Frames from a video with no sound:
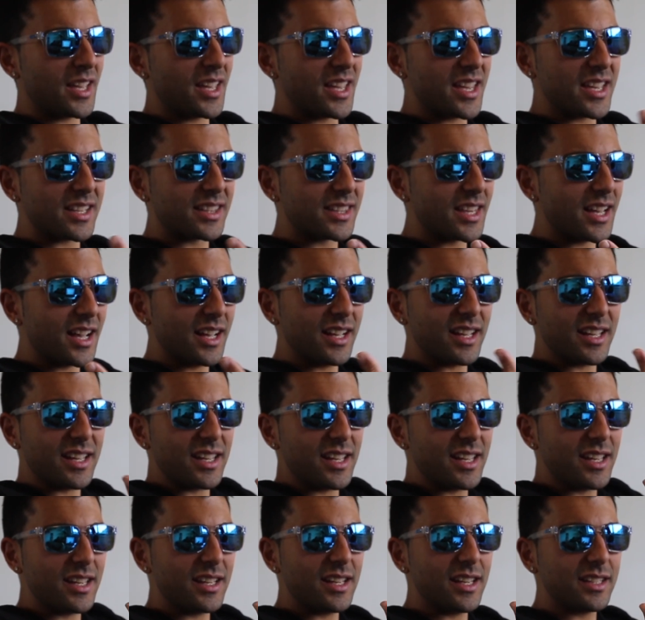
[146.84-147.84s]
It
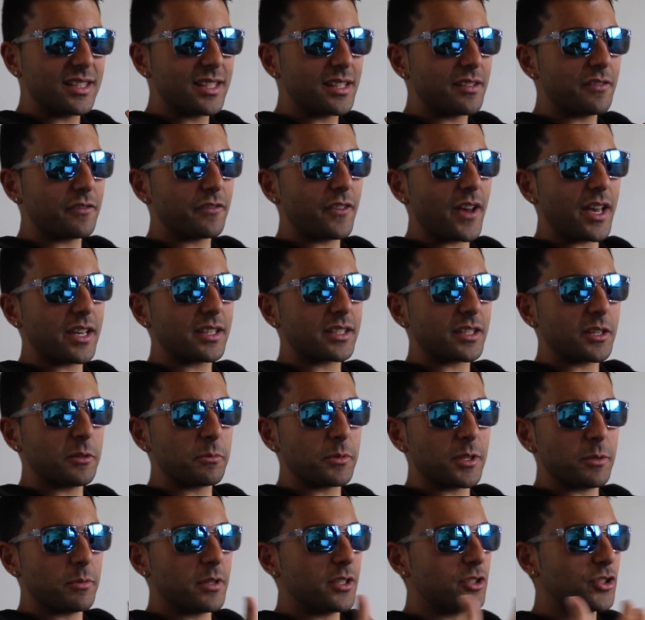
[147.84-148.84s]
didn't faze
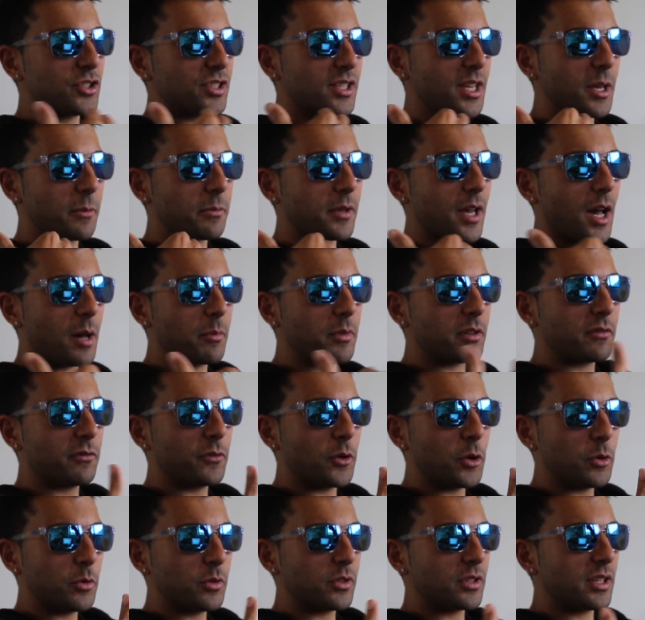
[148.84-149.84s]
Khabib. He just kept coming
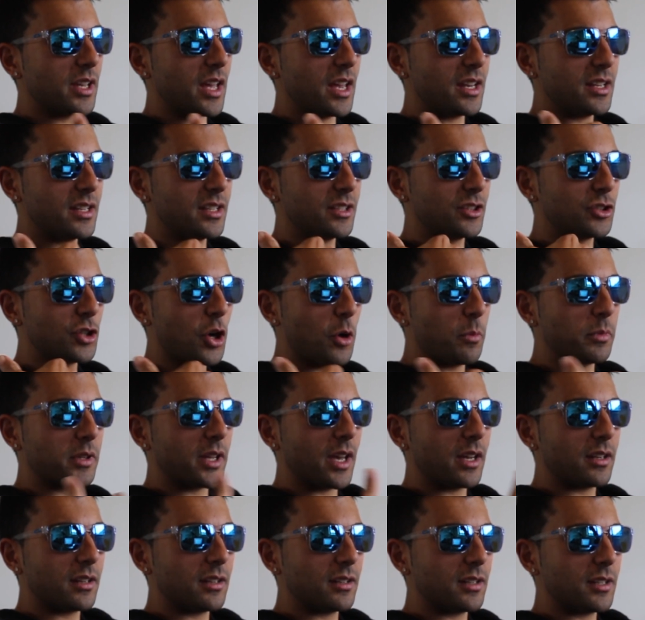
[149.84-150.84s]
forward and he
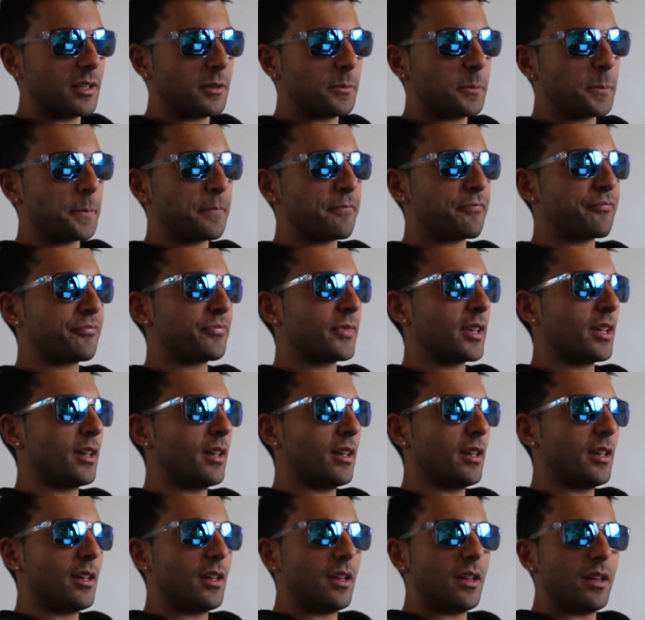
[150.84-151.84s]
dominated him.
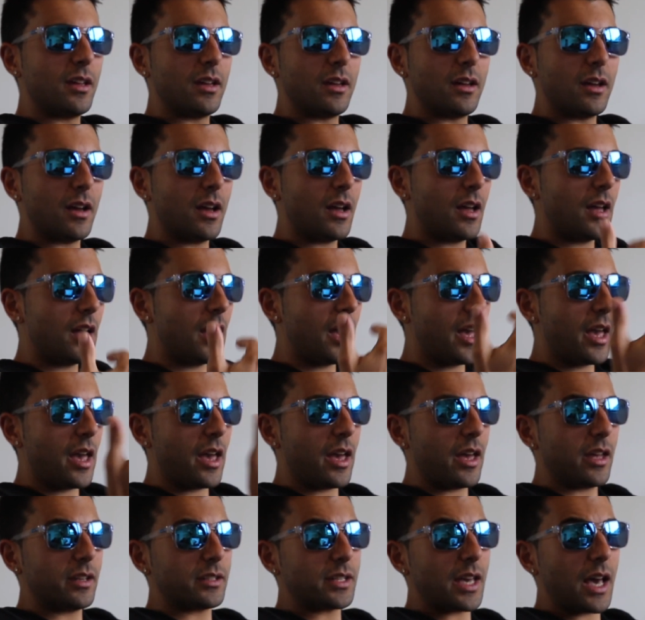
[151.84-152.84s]

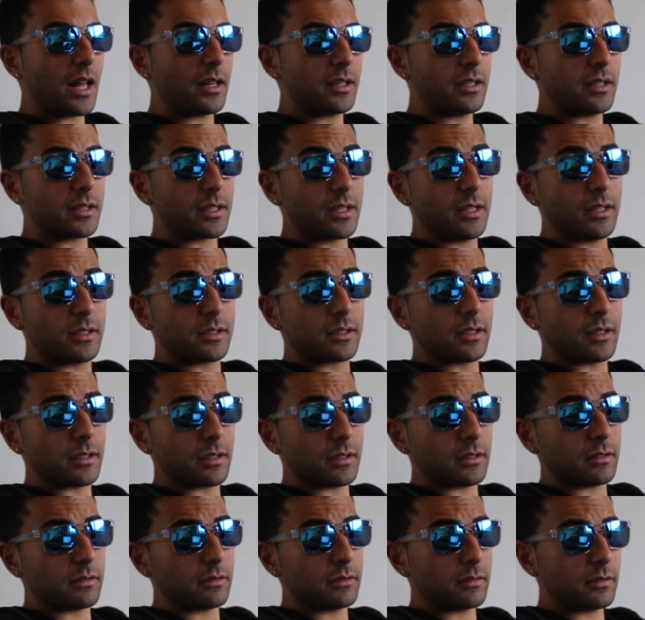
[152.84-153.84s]
And Ali
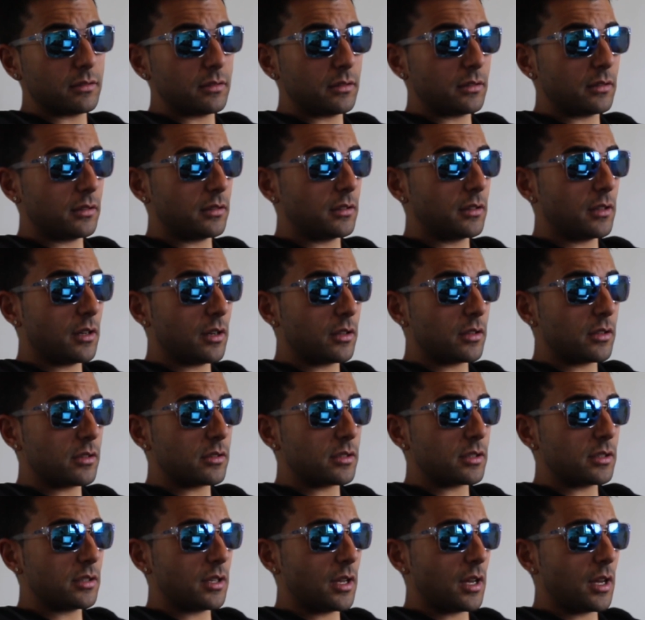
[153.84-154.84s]
Akinta,
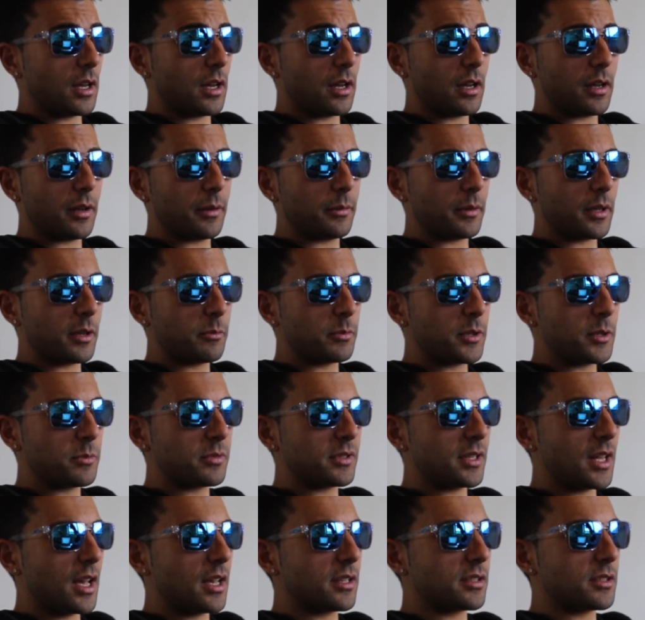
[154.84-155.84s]

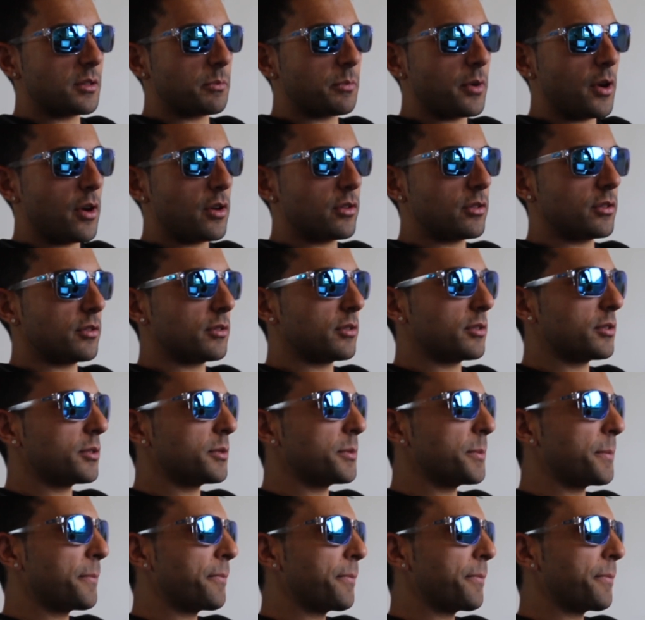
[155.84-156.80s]
Khabib's last opponent,